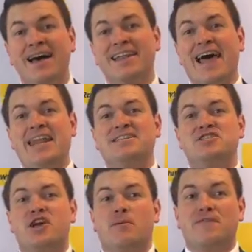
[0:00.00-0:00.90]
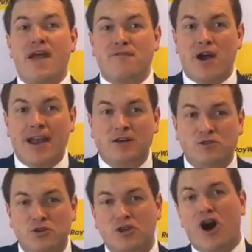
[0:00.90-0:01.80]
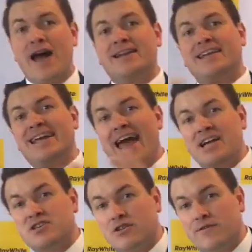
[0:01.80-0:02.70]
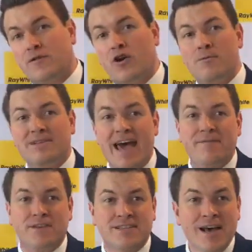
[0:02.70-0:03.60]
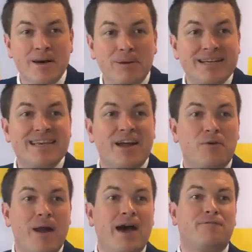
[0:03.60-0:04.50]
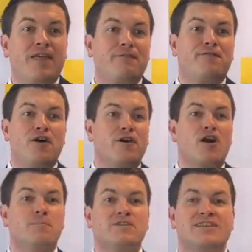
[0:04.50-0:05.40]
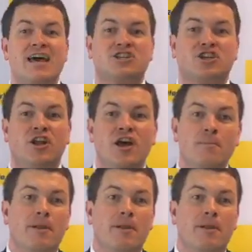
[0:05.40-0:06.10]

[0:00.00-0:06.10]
Ladies and gentlemen, if everyone else could kindly exit the forum, Davis, please hang around for that further conversation.